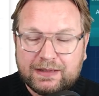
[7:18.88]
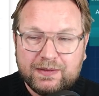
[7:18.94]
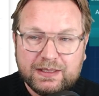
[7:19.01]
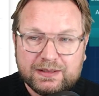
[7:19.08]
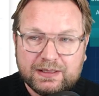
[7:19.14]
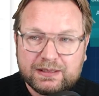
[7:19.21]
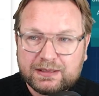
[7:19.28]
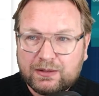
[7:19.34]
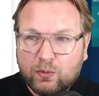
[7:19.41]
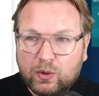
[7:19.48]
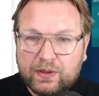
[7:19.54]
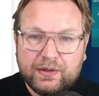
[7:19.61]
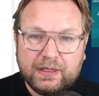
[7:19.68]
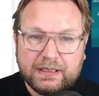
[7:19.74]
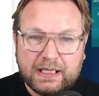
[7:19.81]
And this is
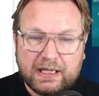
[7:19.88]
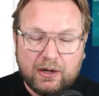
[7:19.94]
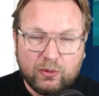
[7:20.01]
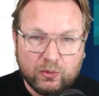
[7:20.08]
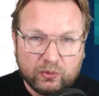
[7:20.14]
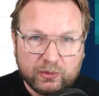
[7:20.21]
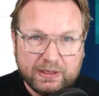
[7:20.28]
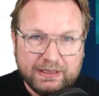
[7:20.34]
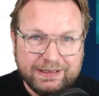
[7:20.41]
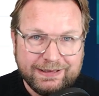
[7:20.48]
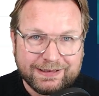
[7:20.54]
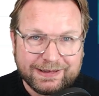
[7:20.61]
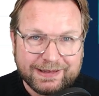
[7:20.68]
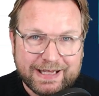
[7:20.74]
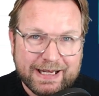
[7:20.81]
one thing that I
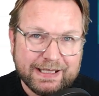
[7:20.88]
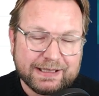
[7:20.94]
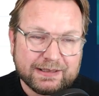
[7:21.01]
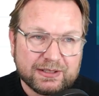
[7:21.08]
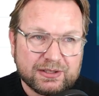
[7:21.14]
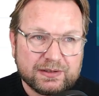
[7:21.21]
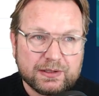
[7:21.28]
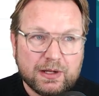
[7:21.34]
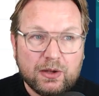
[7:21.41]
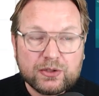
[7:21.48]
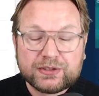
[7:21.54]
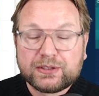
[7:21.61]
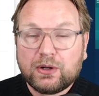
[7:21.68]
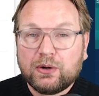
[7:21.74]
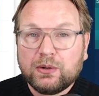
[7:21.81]
really like, and this is
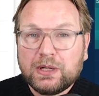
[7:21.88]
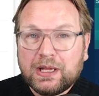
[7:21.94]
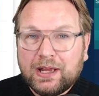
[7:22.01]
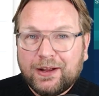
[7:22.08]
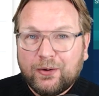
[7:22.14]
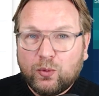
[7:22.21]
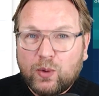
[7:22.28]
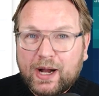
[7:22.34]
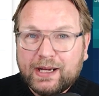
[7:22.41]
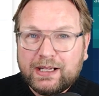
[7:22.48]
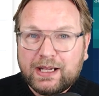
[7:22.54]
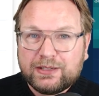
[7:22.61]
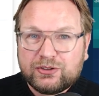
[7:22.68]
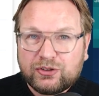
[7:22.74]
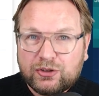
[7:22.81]
also why
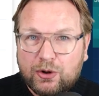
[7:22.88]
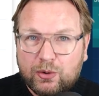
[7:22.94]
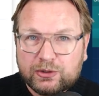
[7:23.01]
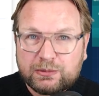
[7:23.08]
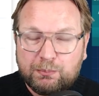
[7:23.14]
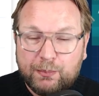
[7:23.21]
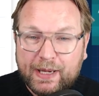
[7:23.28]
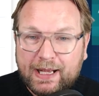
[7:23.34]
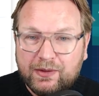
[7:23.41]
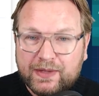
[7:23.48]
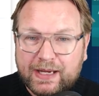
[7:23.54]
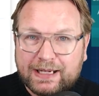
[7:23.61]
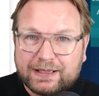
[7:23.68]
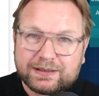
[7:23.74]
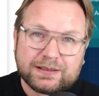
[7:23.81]
I chose
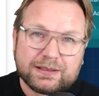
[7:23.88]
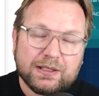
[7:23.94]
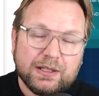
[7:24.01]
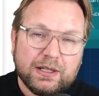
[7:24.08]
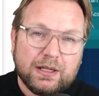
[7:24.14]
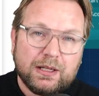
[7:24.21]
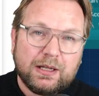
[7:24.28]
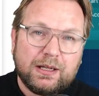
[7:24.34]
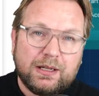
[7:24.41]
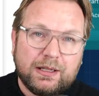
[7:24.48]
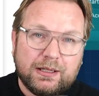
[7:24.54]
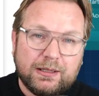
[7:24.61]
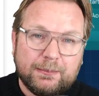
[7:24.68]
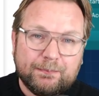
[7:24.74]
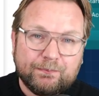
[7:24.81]
Paldesk
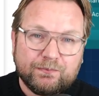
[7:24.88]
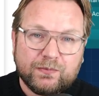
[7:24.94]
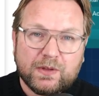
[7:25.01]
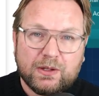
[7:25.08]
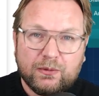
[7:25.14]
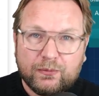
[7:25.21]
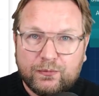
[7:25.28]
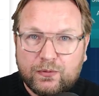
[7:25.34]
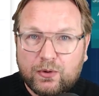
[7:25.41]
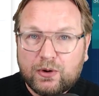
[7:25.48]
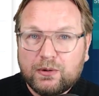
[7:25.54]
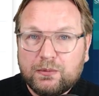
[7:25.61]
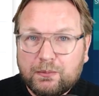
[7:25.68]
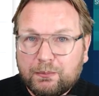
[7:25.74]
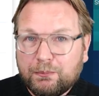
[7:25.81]

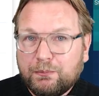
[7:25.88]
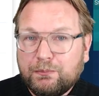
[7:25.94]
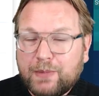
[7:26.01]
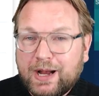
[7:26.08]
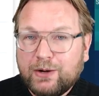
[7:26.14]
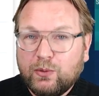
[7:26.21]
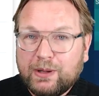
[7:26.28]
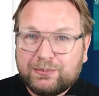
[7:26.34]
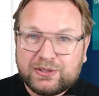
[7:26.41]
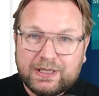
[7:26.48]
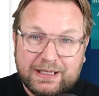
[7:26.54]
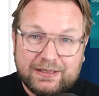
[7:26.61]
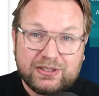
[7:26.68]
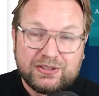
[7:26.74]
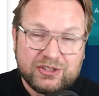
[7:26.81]
for my
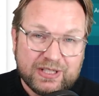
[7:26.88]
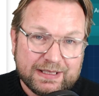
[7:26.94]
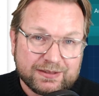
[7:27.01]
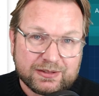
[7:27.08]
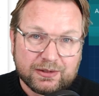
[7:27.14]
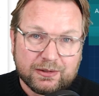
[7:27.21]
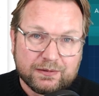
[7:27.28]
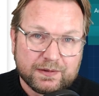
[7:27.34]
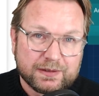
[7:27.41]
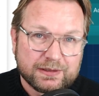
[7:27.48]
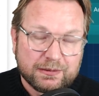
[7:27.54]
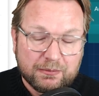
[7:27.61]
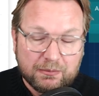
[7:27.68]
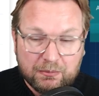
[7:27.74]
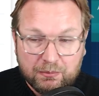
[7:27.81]
website as a chat
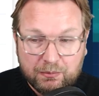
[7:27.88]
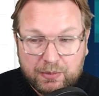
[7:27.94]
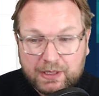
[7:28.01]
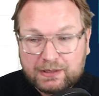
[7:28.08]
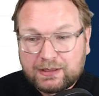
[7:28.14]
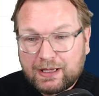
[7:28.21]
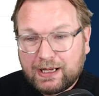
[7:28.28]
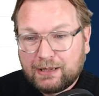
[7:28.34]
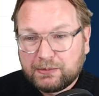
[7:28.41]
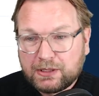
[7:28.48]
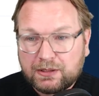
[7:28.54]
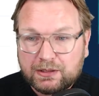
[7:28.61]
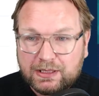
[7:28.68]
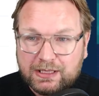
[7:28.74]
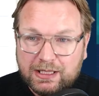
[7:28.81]
service. But I'm
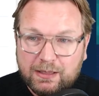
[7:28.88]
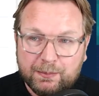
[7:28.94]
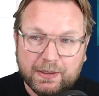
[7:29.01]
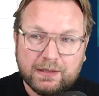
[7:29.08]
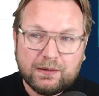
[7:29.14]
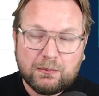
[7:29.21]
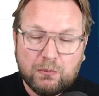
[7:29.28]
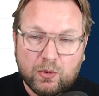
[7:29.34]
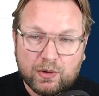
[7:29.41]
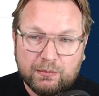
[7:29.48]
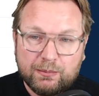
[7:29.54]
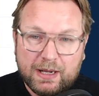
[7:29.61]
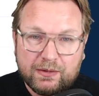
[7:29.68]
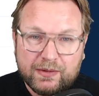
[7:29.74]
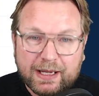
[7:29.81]
not going to keep it. More
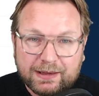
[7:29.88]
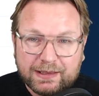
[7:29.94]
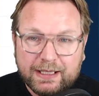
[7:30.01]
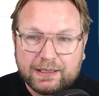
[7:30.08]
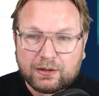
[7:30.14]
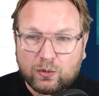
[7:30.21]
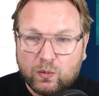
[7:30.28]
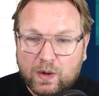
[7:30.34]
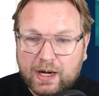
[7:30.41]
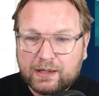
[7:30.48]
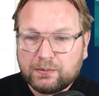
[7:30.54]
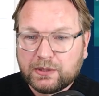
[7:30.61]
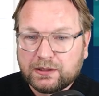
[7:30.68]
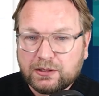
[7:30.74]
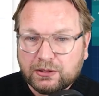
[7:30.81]
about that later,
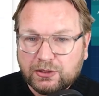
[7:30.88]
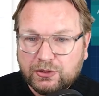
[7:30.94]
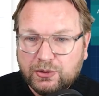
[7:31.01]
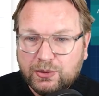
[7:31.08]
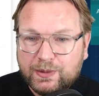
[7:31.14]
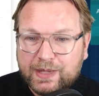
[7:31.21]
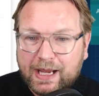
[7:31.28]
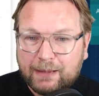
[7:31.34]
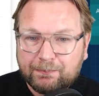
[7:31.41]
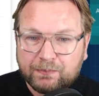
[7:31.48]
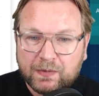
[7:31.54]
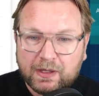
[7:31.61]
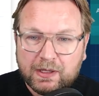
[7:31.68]
why I'm not going to do that.